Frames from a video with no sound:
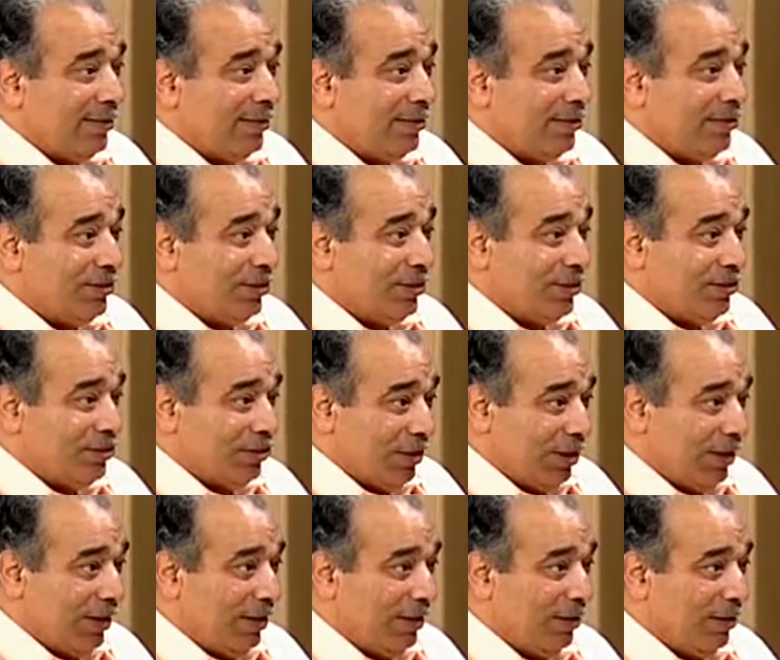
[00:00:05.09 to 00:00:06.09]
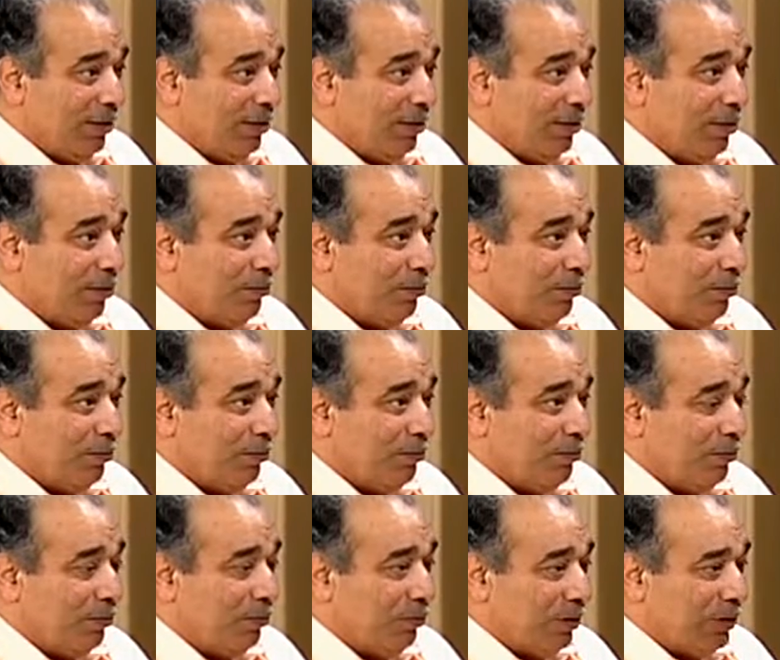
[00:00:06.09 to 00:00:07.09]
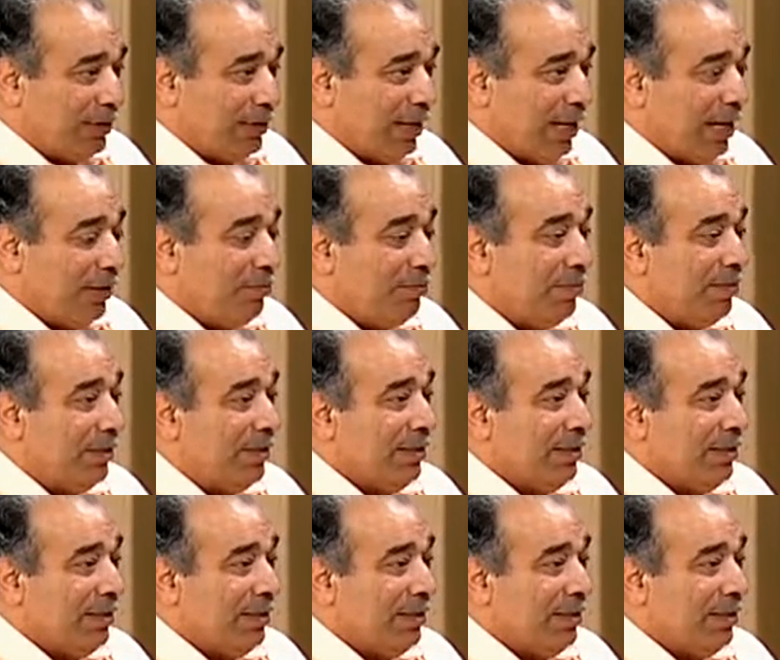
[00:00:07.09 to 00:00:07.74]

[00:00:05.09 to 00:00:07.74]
century of Islam